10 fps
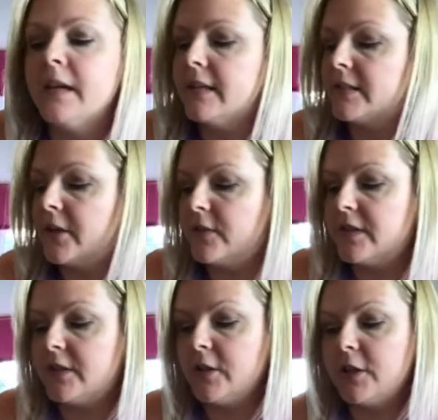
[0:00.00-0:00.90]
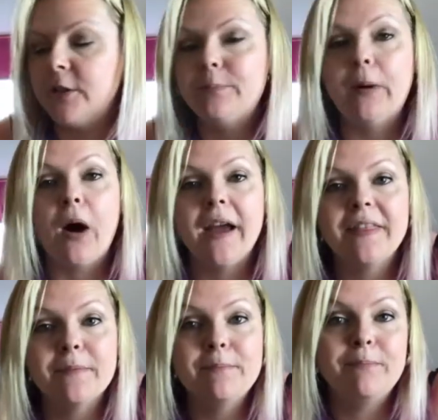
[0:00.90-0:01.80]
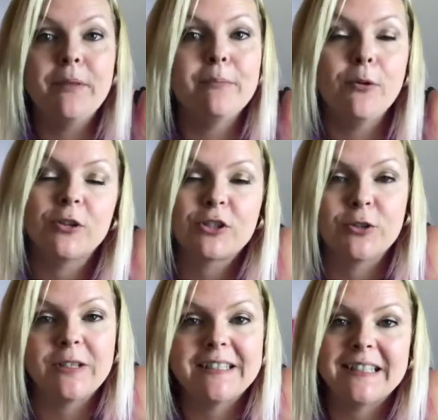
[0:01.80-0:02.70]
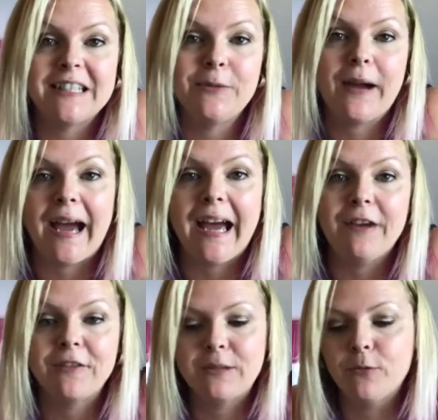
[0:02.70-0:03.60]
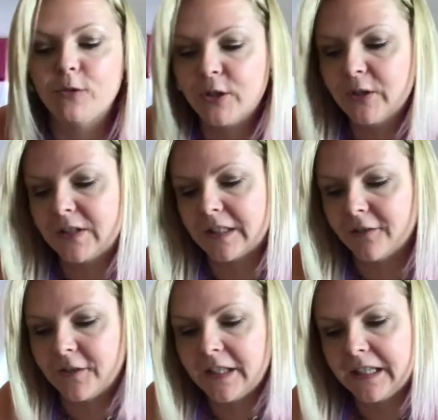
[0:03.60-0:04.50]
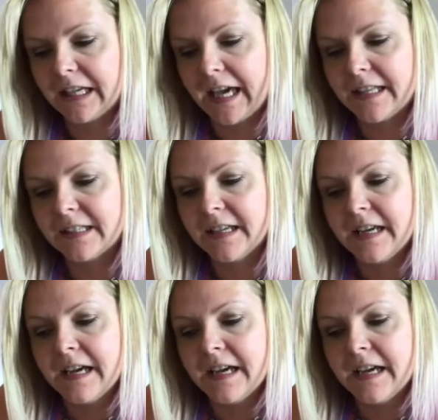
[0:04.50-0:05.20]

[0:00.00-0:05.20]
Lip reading: So the sooner you buy, the more choice that you have and the more good stuff that you get.